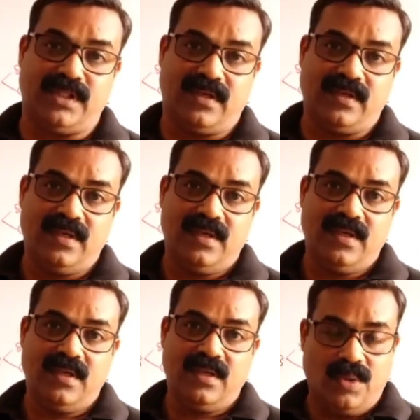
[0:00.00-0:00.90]
there.
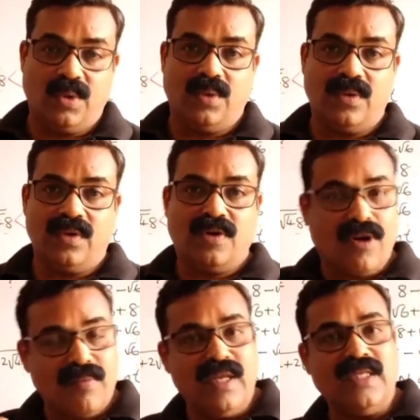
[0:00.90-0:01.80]
No,
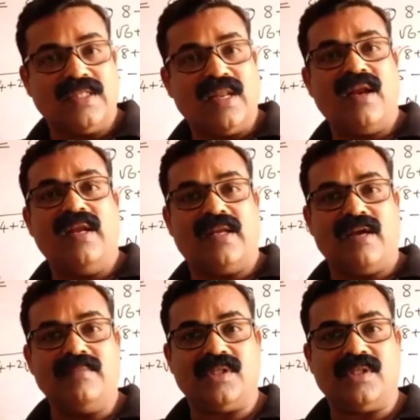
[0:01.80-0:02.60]
normally generally it